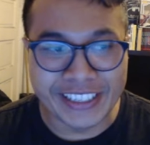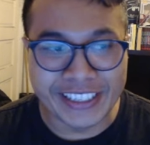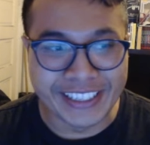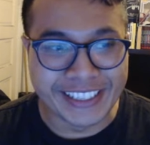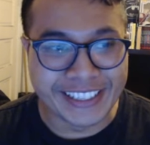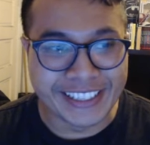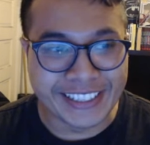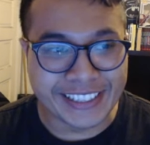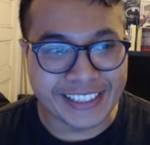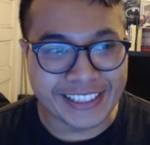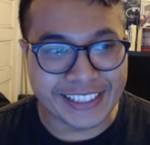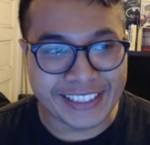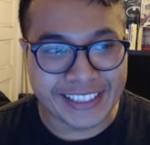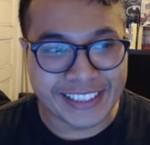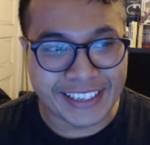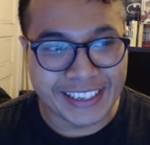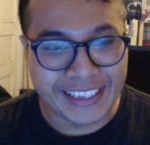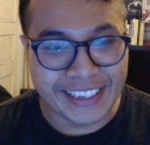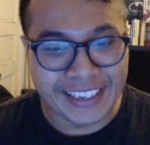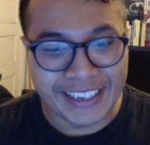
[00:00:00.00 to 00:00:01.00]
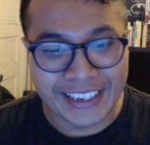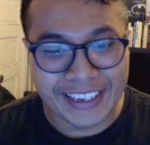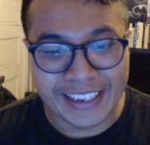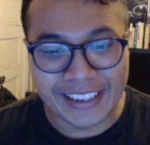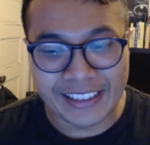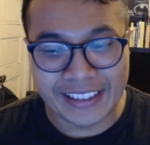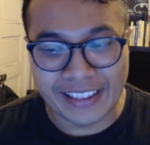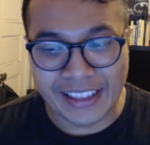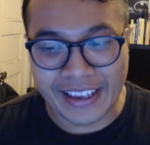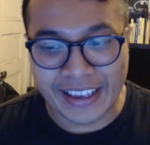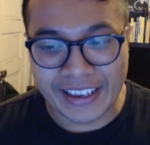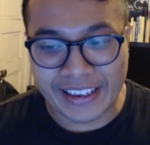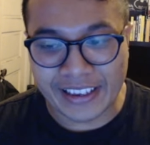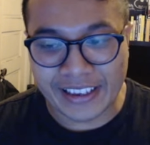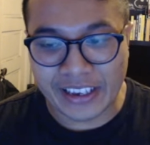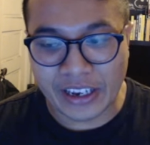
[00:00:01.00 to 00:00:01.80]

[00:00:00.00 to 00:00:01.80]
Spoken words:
is like